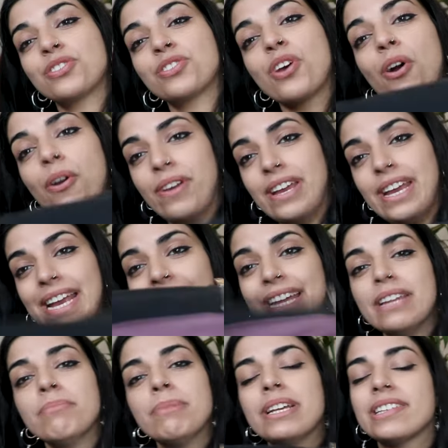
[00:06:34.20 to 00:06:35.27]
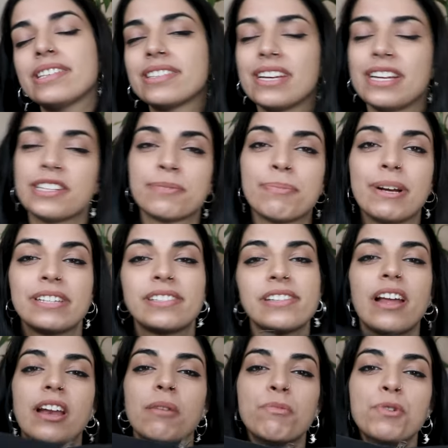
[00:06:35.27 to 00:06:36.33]
So hit and miss, it's my
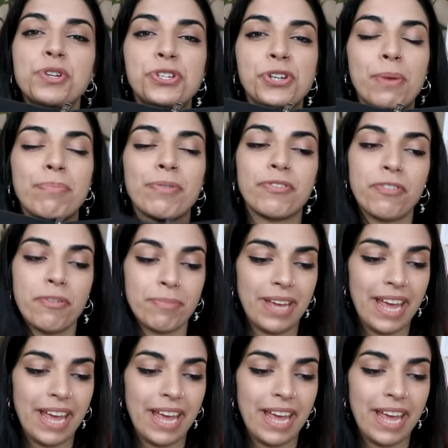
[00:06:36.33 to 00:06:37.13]
Sun and Moon jumper from